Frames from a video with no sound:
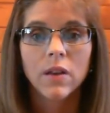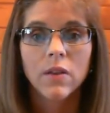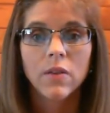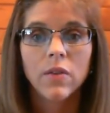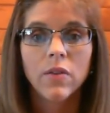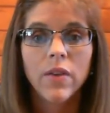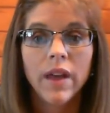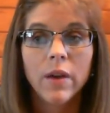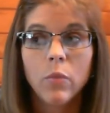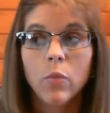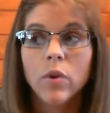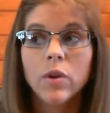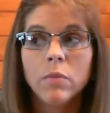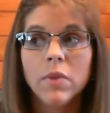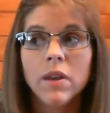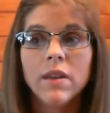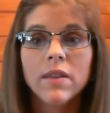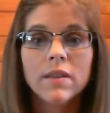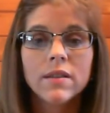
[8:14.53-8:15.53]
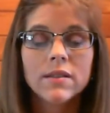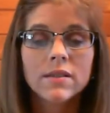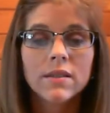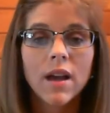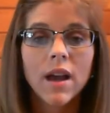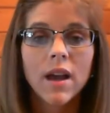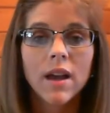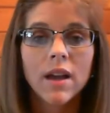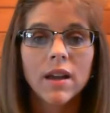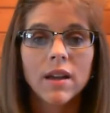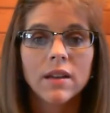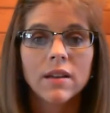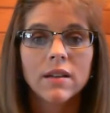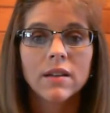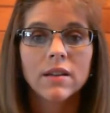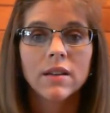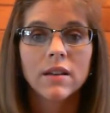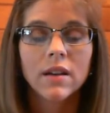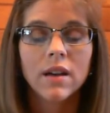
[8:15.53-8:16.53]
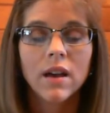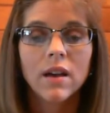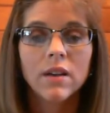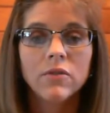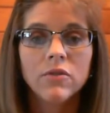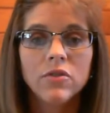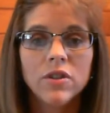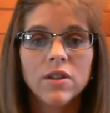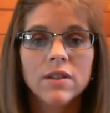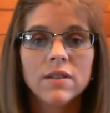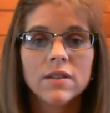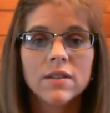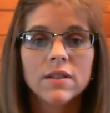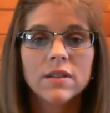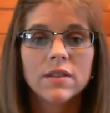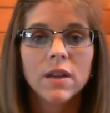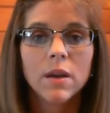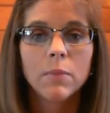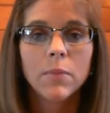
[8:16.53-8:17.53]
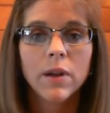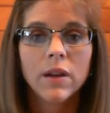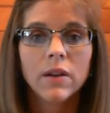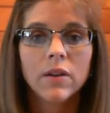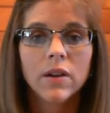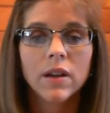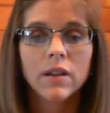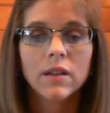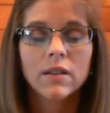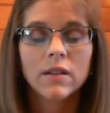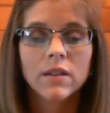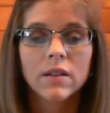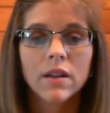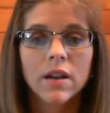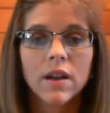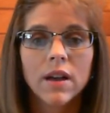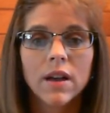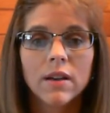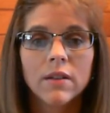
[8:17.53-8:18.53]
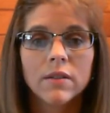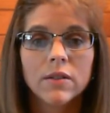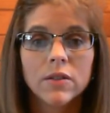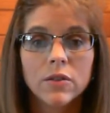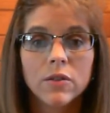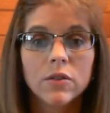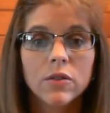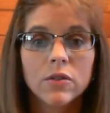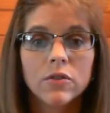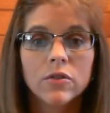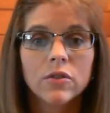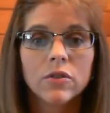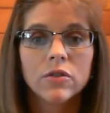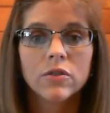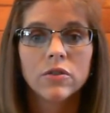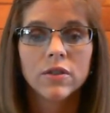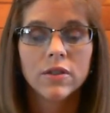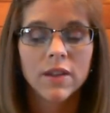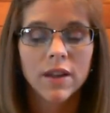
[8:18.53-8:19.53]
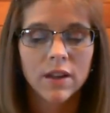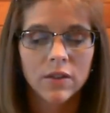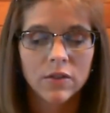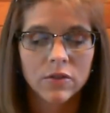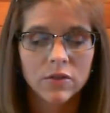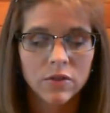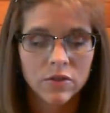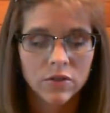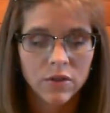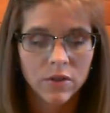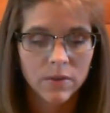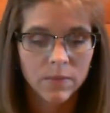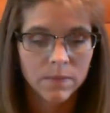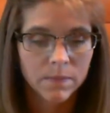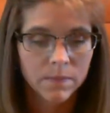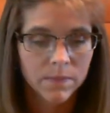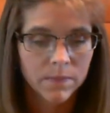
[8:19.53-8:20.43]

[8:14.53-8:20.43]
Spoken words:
that would be the sign of Jesus appearing to the church, to take the church home?